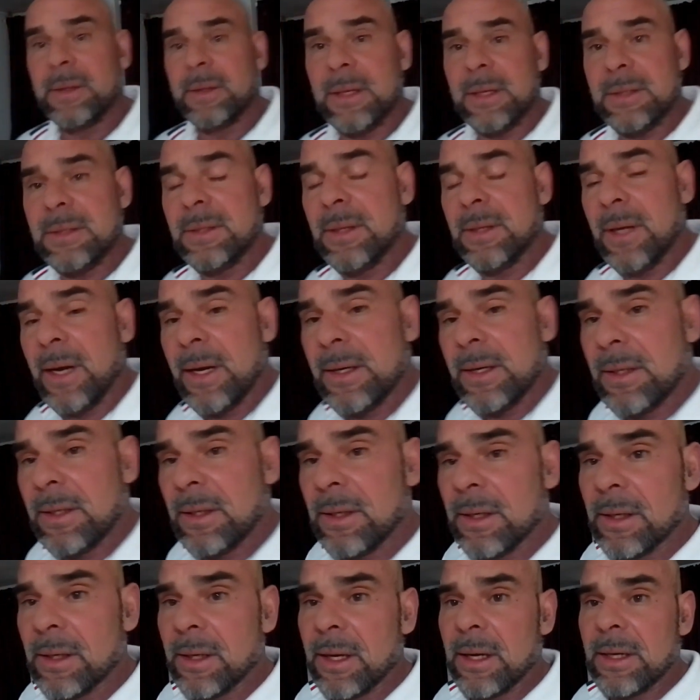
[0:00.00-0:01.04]
That's the
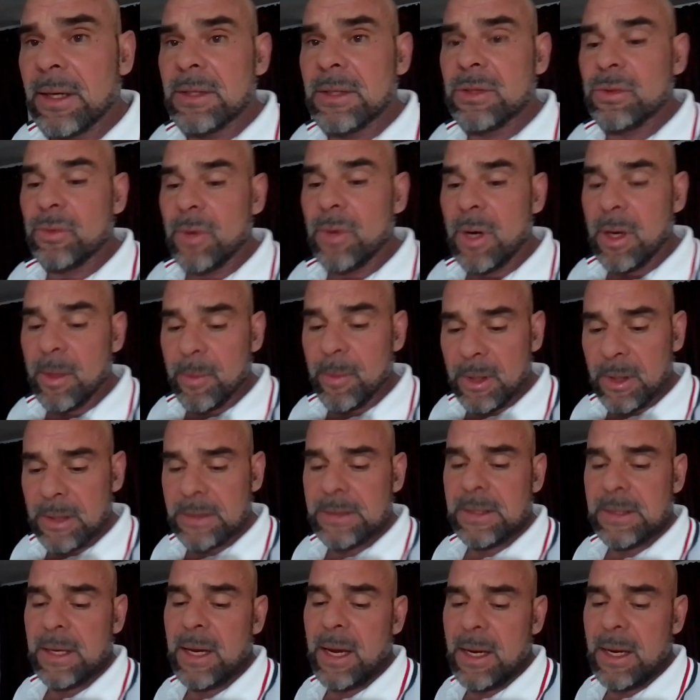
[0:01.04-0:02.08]
idea, getting stronger. But
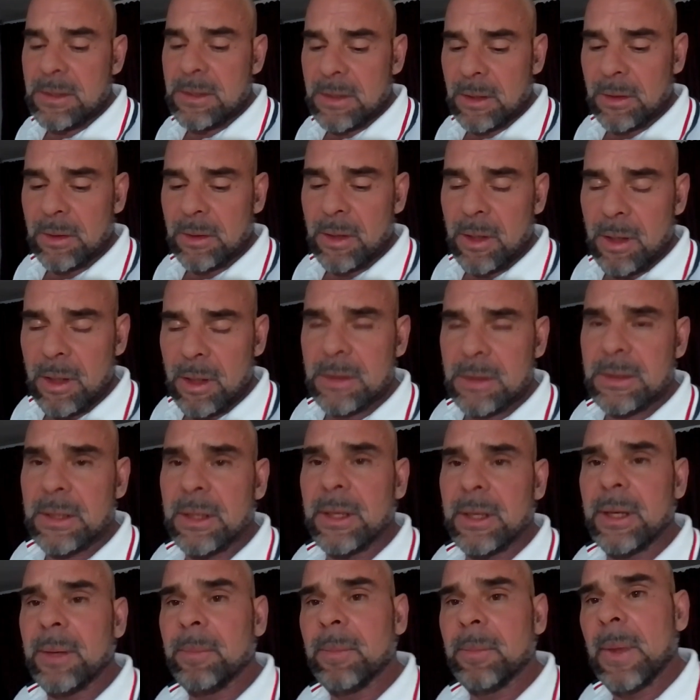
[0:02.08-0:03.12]
it takes a long
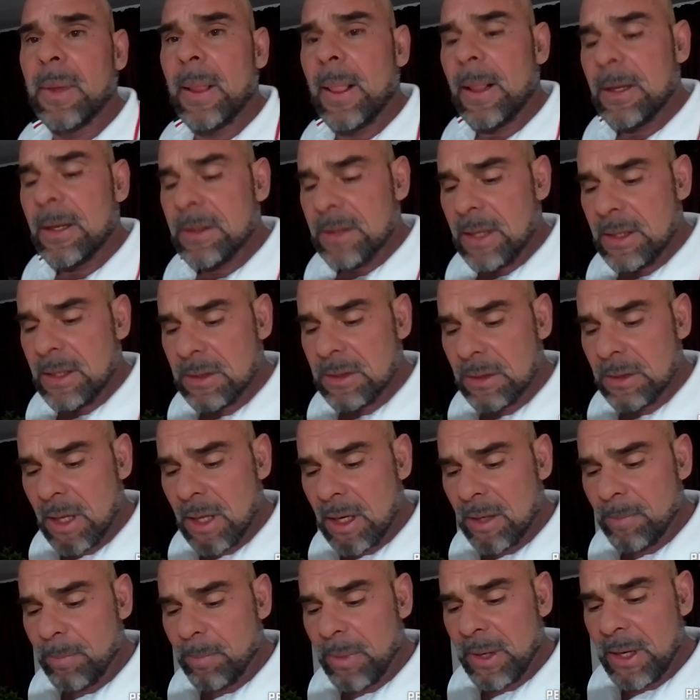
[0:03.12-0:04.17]
time. It takes a
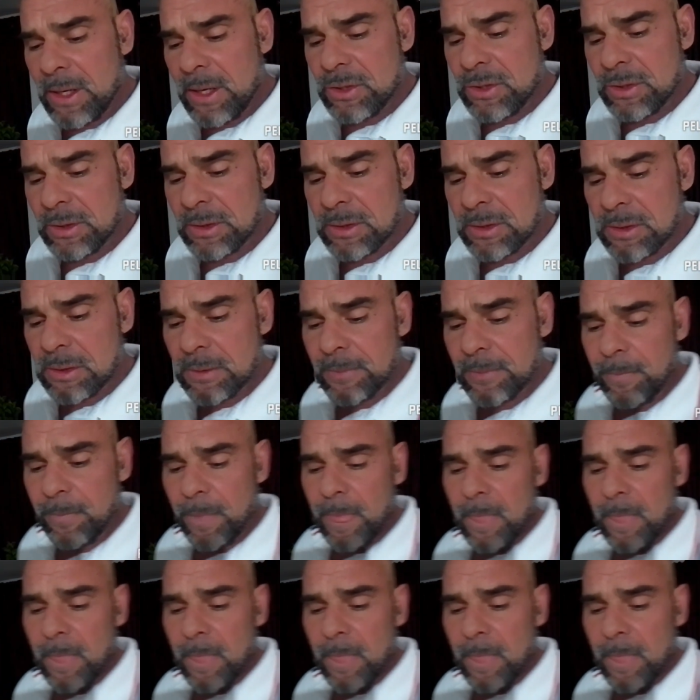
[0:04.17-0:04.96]
lot of patience.